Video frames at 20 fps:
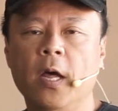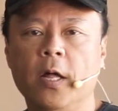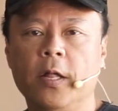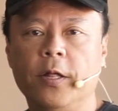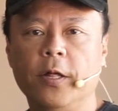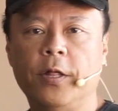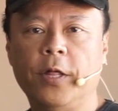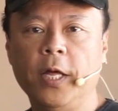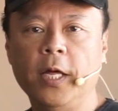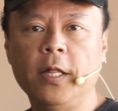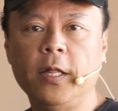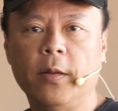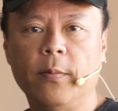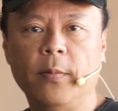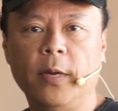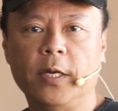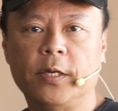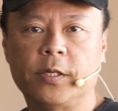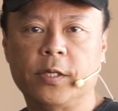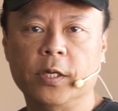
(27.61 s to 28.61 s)
The thing that
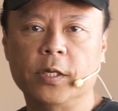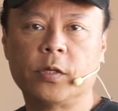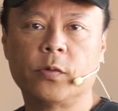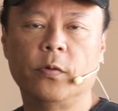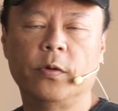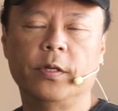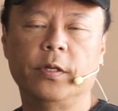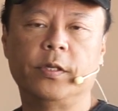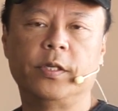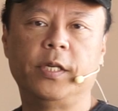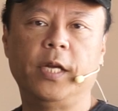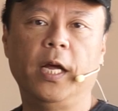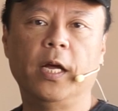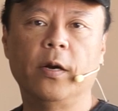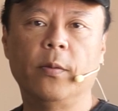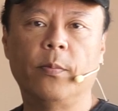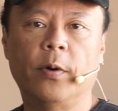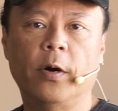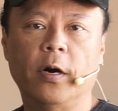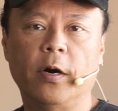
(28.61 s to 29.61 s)
makes this one stand
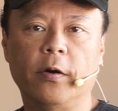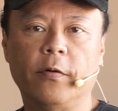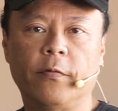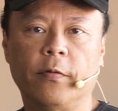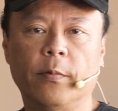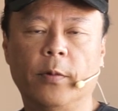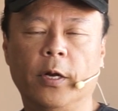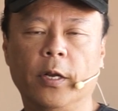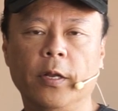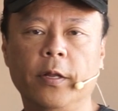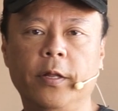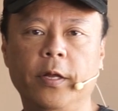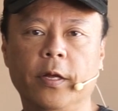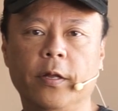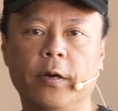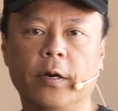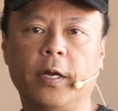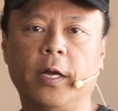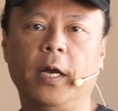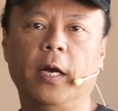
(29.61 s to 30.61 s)
apart from all of the
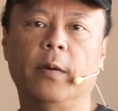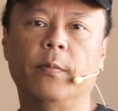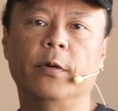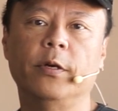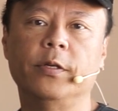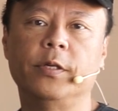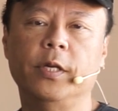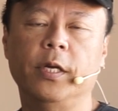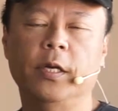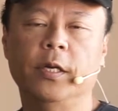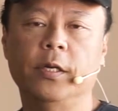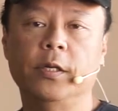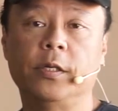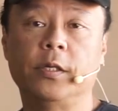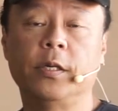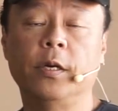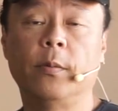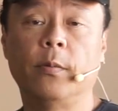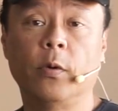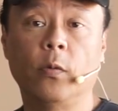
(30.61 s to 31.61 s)
other cameras is
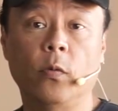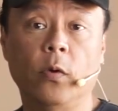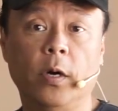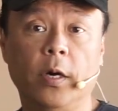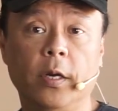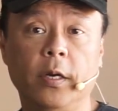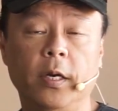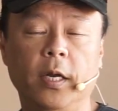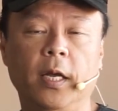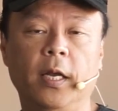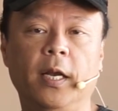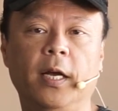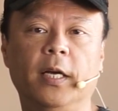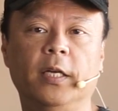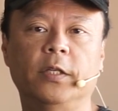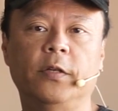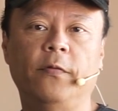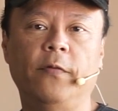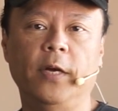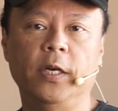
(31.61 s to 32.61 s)
number one, it
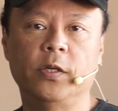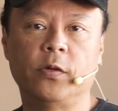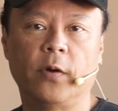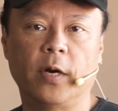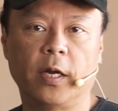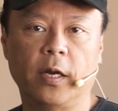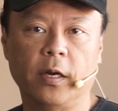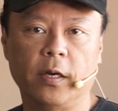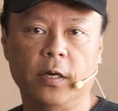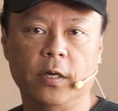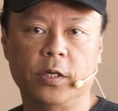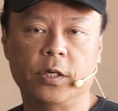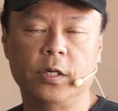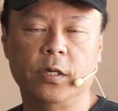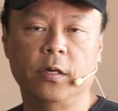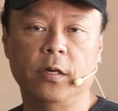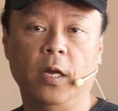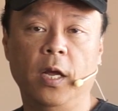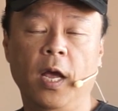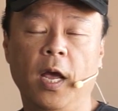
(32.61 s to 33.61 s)
has face
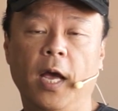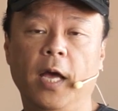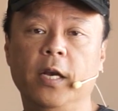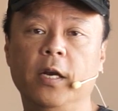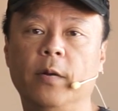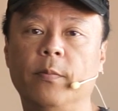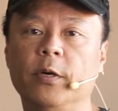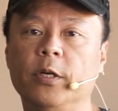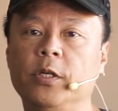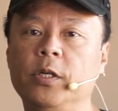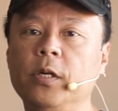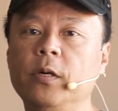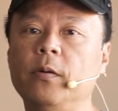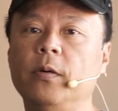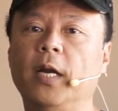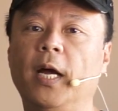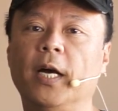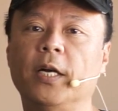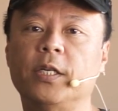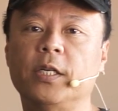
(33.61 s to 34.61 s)
recognition. And number two,
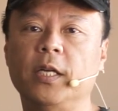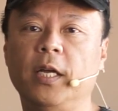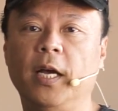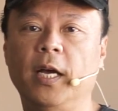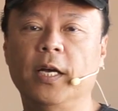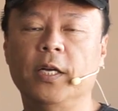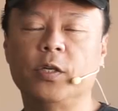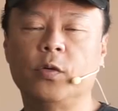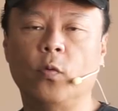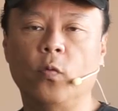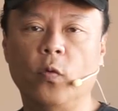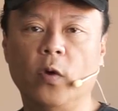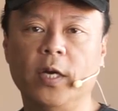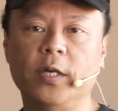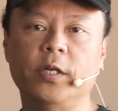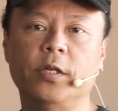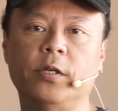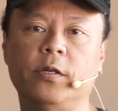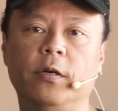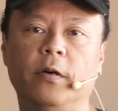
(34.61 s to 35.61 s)
it actually has
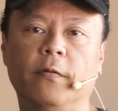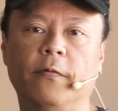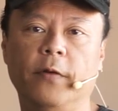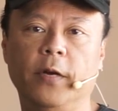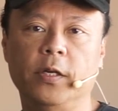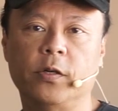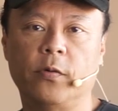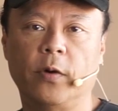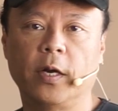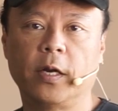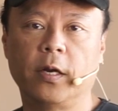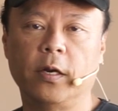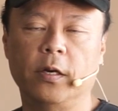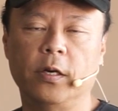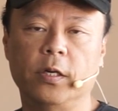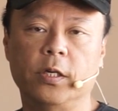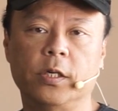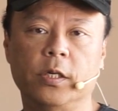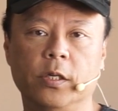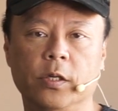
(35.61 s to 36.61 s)
registered face
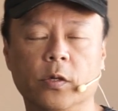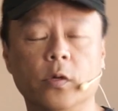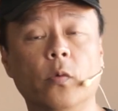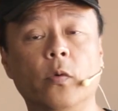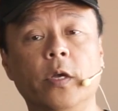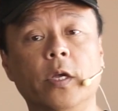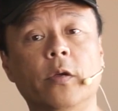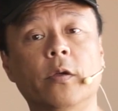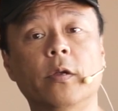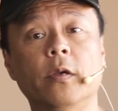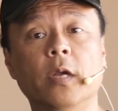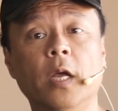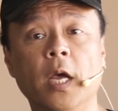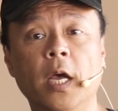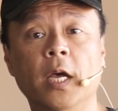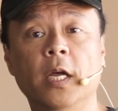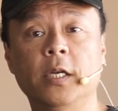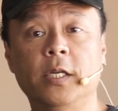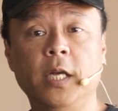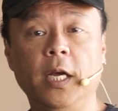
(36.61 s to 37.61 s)
recognition where you can
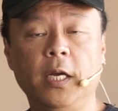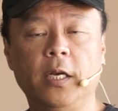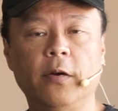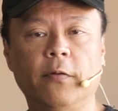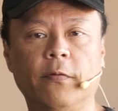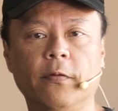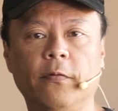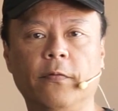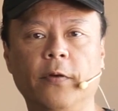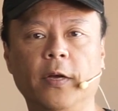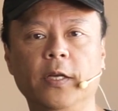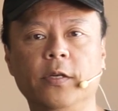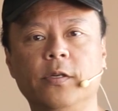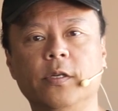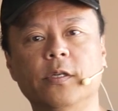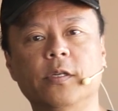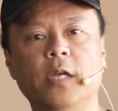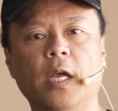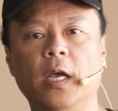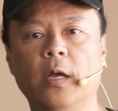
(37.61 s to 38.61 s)
take different
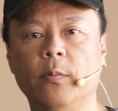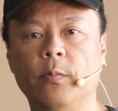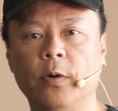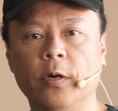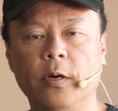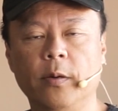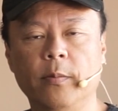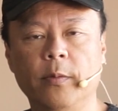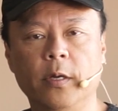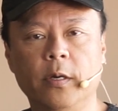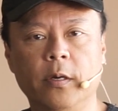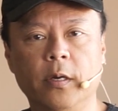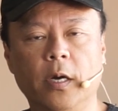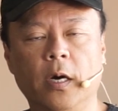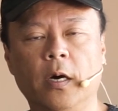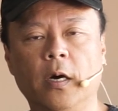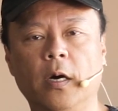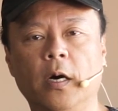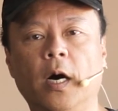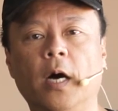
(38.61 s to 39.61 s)
faces and put them in
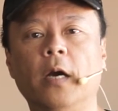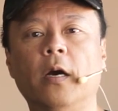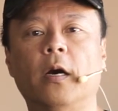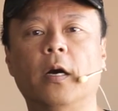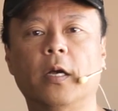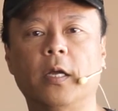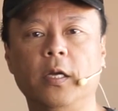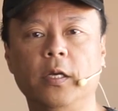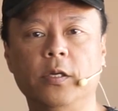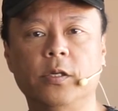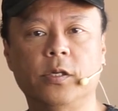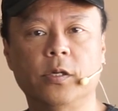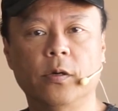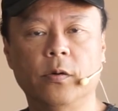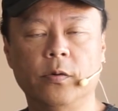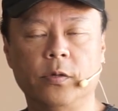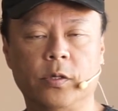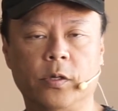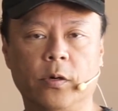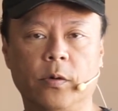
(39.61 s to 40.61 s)
higher hierarchy.
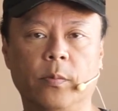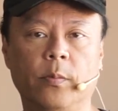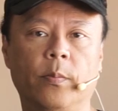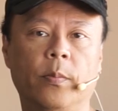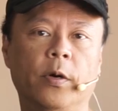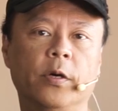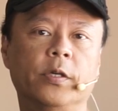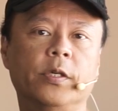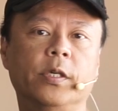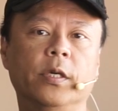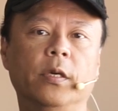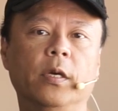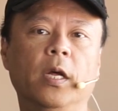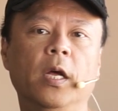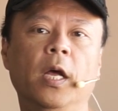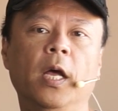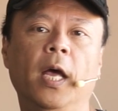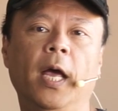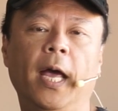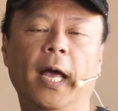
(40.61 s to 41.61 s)
So certain person
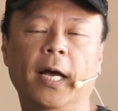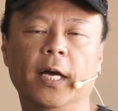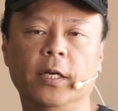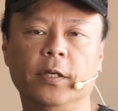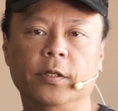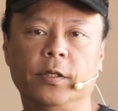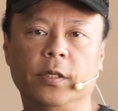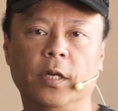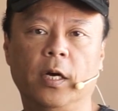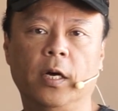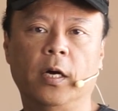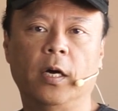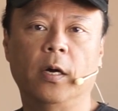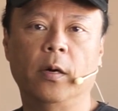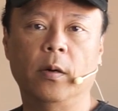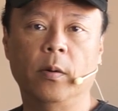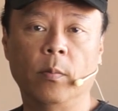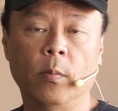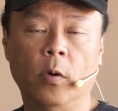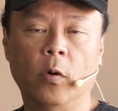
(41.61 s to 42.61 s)
has
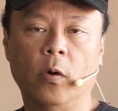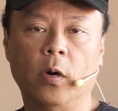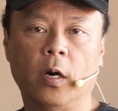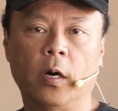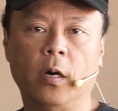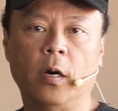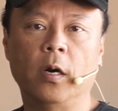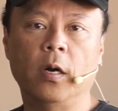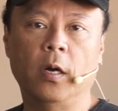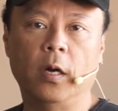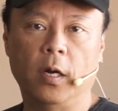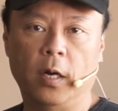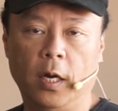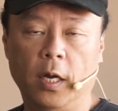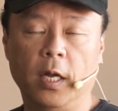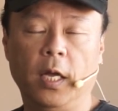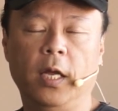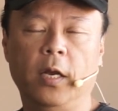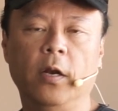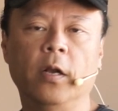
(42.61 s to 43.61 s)
uh, more. Uh,
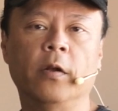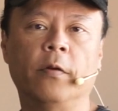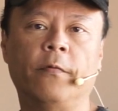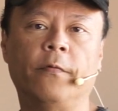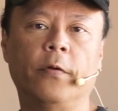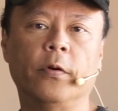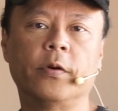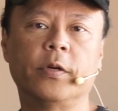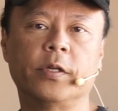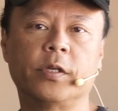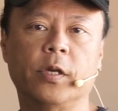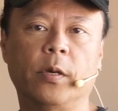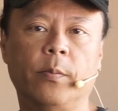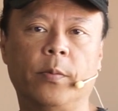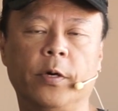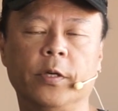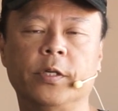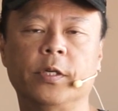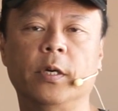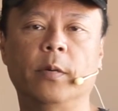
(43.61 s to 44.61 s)
it, will focus on
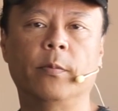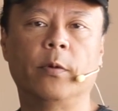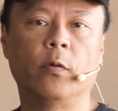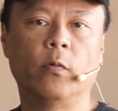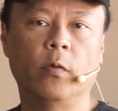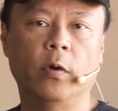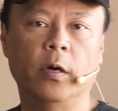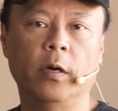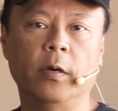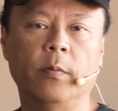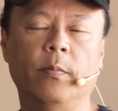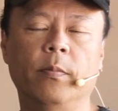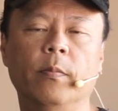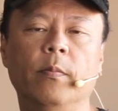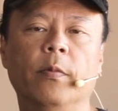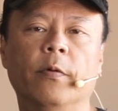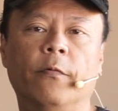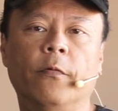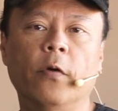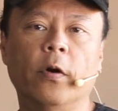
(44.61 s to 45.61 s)
person number one
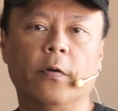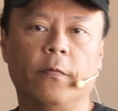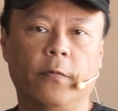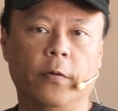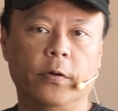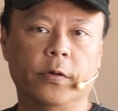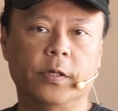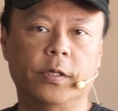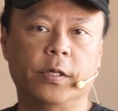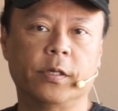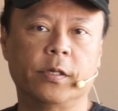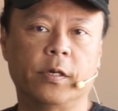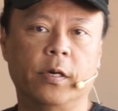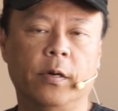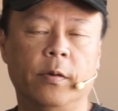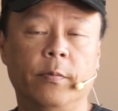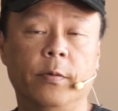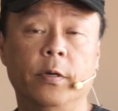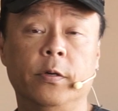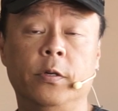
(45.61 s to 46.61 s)
before it focuses on
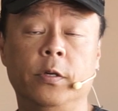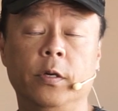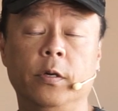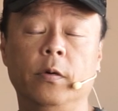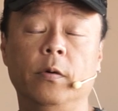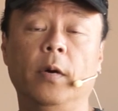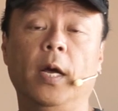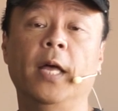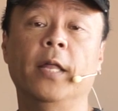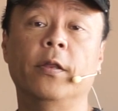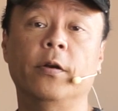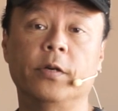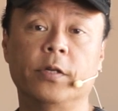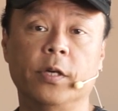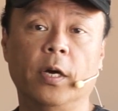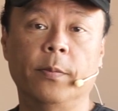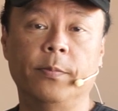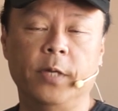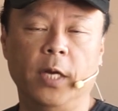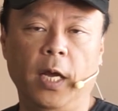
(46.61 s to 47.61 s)
number two, and there's
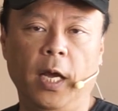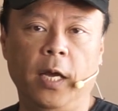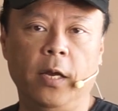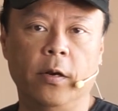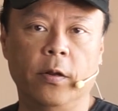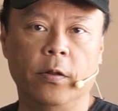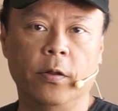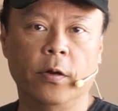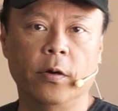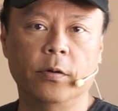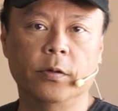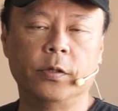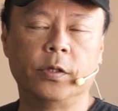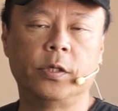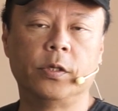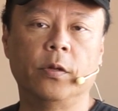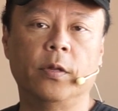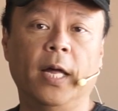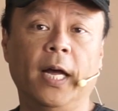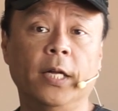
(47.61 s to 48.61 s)
up to eight of those.
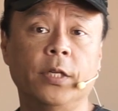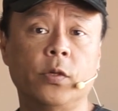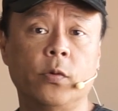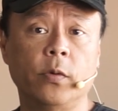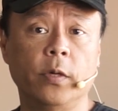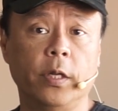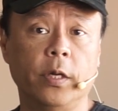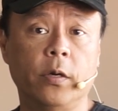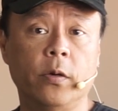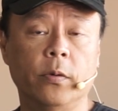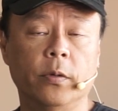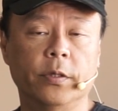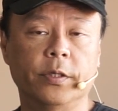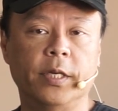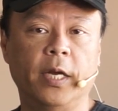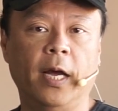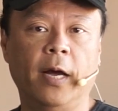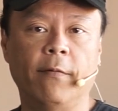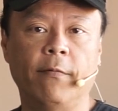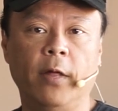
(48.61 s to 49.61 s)
So that's really cool
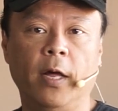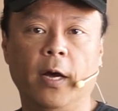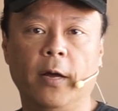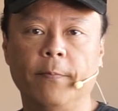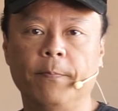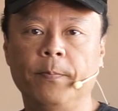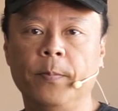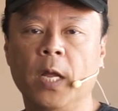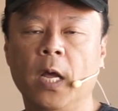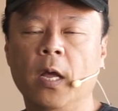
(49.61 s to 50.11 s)
to have that.